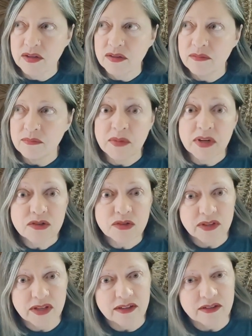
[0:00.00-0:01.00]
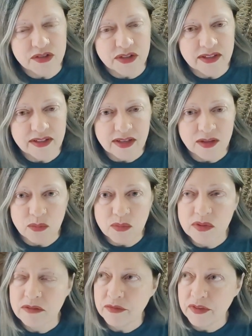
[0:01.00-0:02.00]
martial energy, like
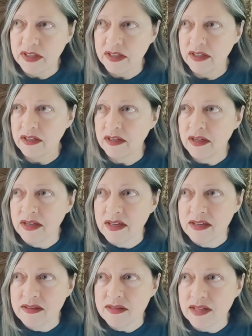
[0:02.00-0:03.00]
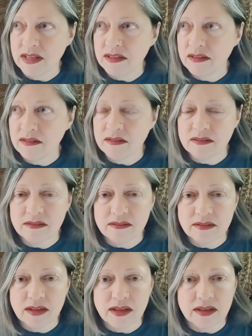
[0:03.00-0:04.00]
warfare,
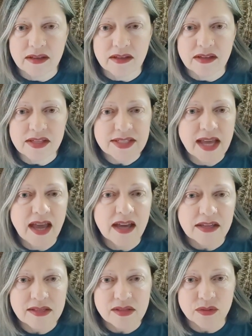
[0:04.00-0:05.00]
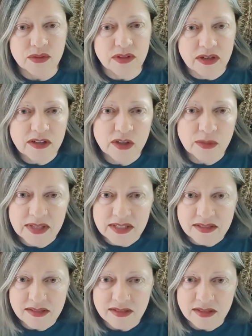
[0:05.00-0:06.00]
sudden attacks or
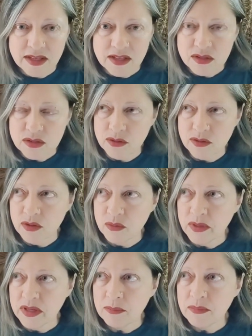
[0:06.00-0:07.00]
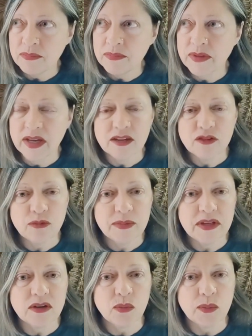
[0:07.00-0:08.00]
arguments. So you want to kind of
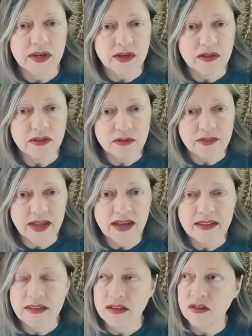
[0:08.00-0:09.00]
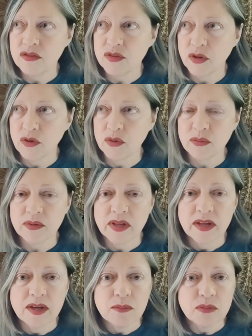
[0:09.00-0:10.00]
be aware of that, that you don't
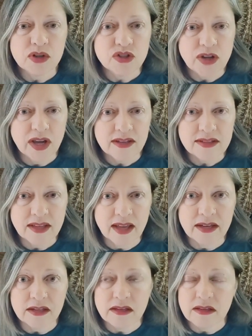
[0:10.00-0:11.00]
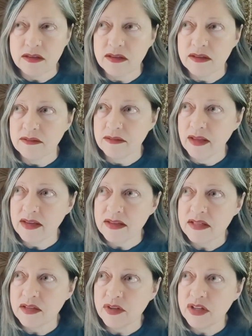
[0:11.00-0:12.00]
project any
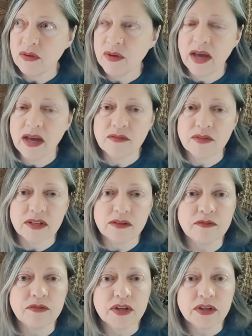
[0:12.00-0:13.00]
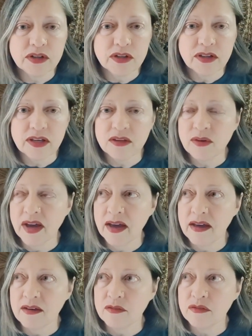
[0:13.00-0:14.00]
negativity you have, any fear that you
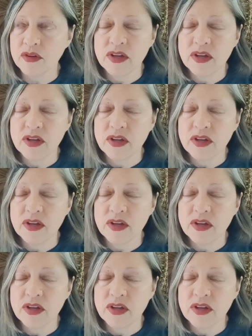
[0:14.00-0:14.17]
have,